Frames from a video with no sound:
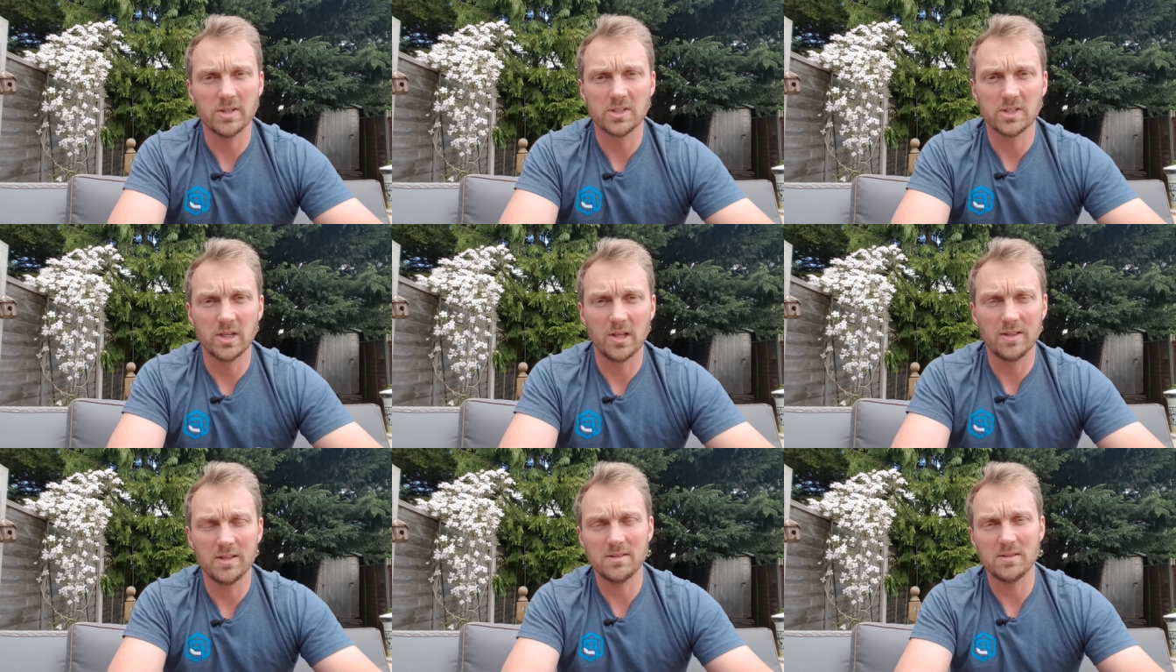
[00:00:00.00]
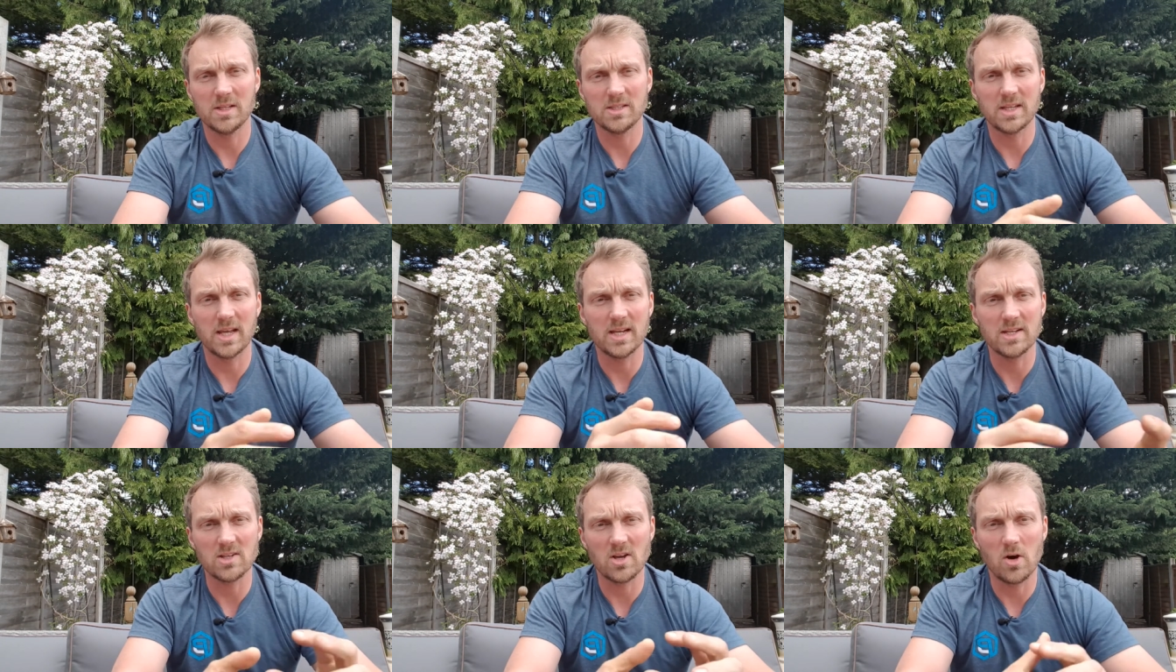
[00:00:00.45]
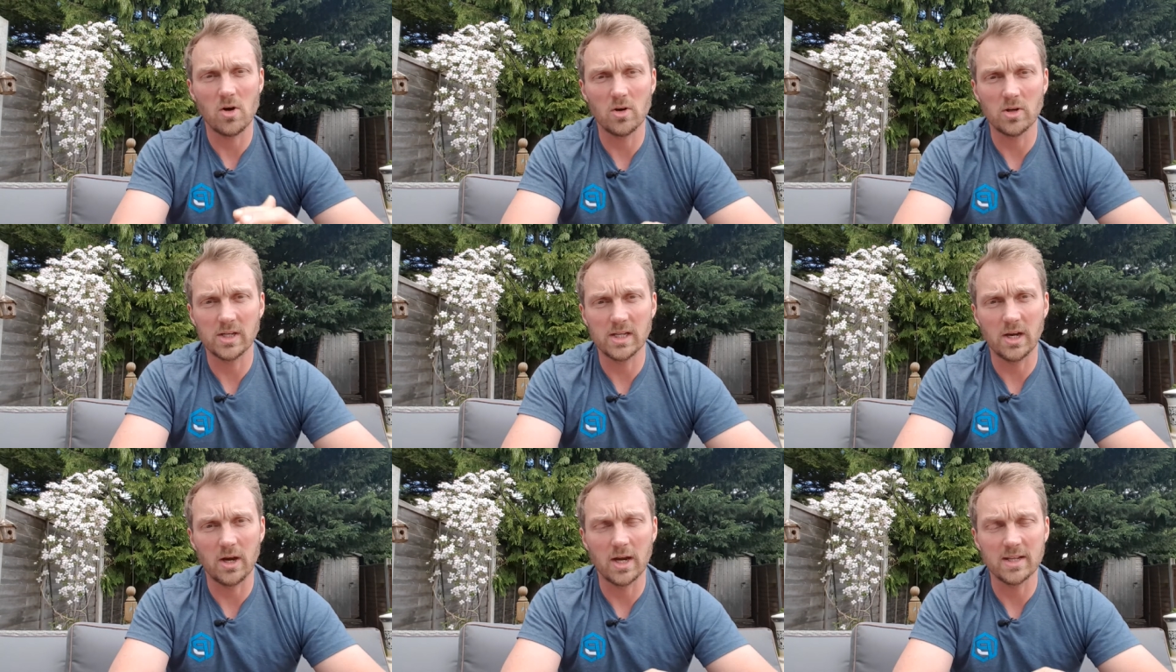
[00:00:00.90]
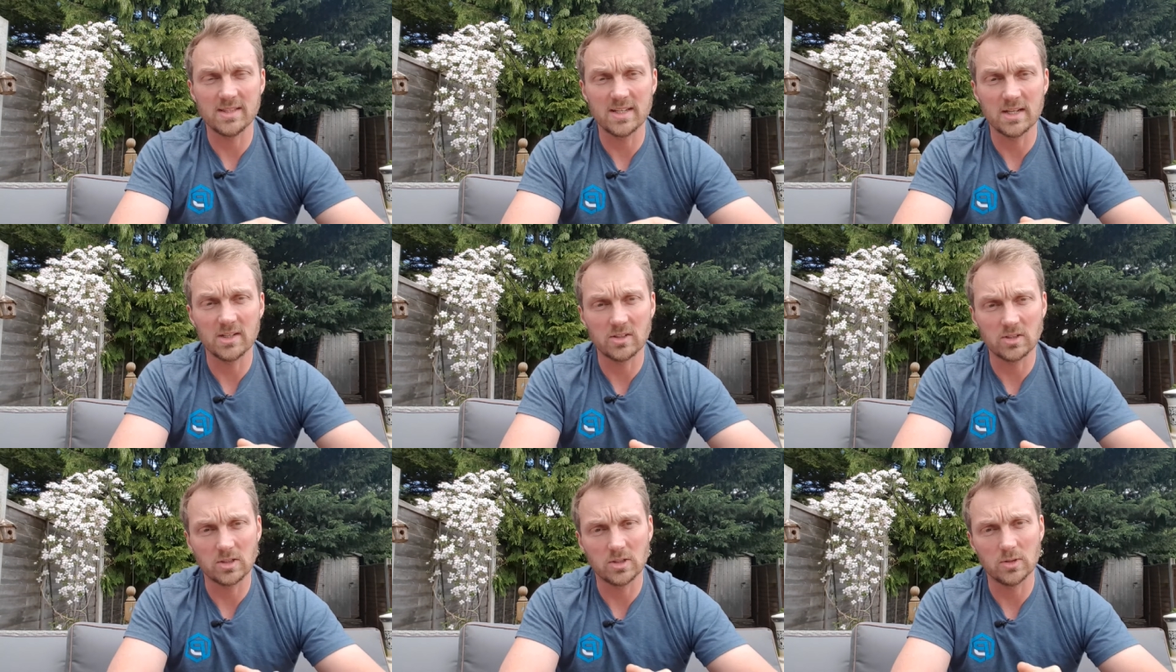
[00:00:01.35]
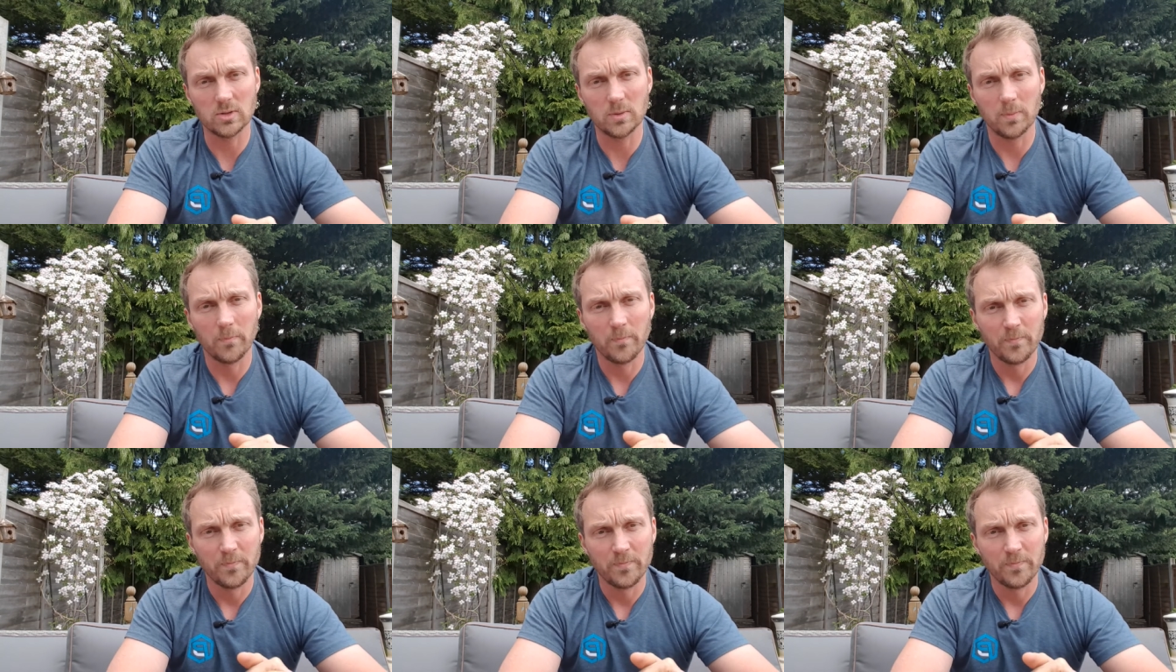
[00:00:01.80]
so the days aren't identical.